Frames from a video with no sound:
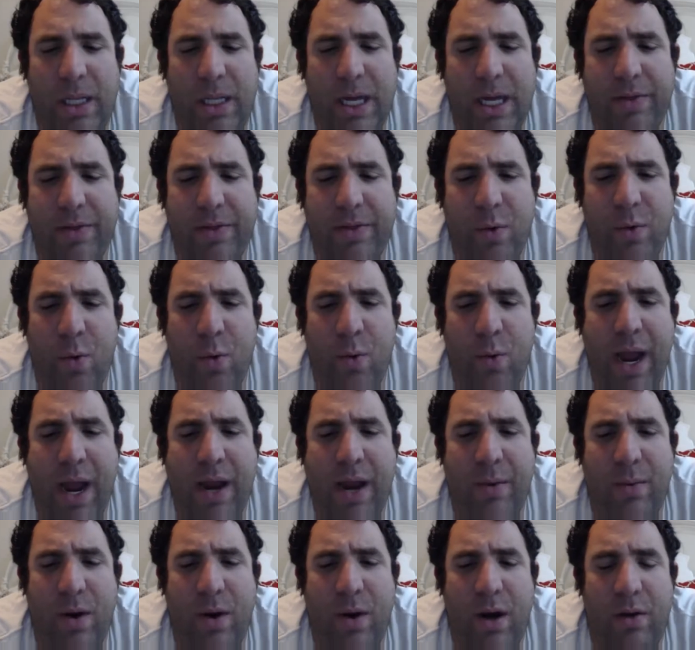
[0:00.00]
click-through
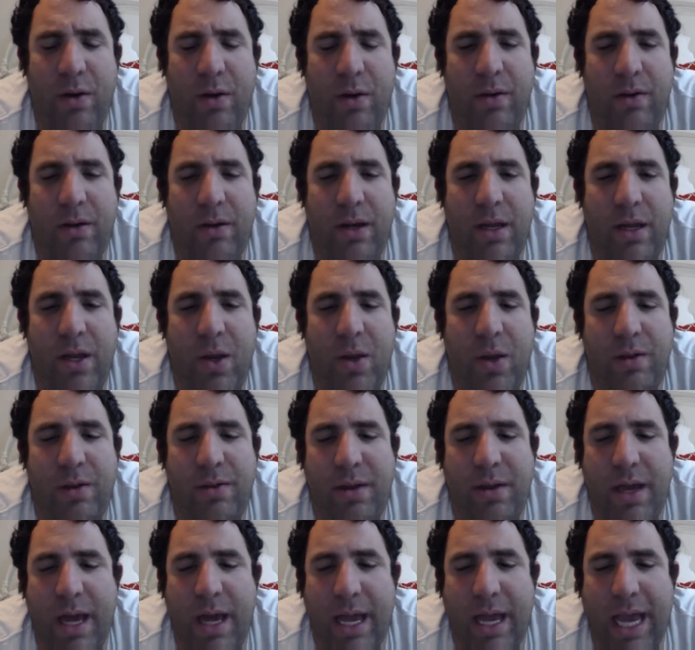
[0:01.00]
rate where you can
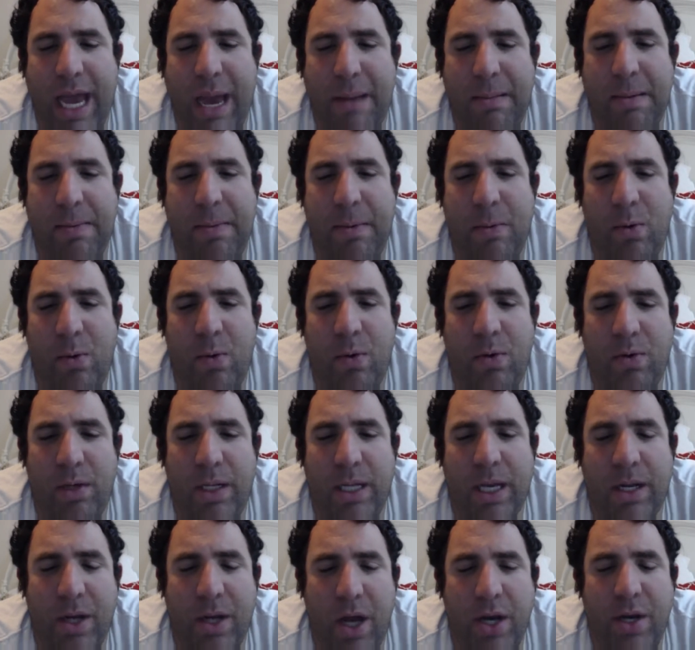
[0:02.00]
see like how many people
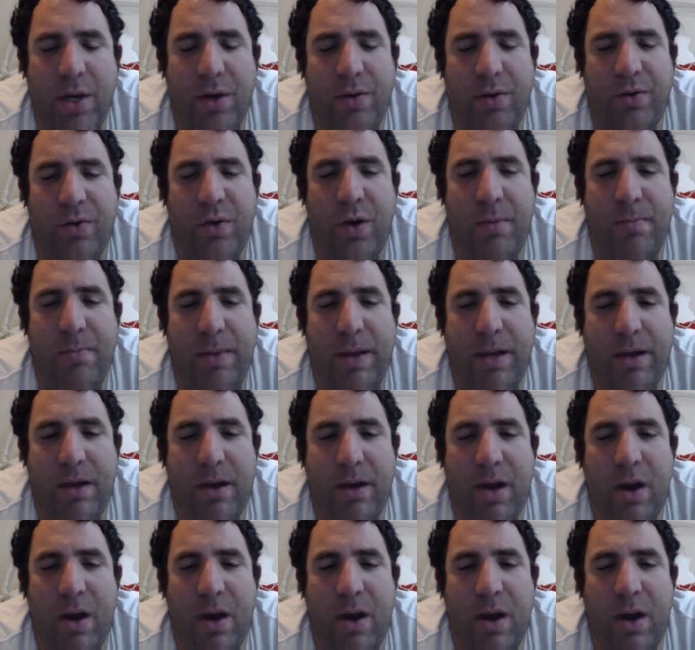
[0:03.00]
clicked on your stream your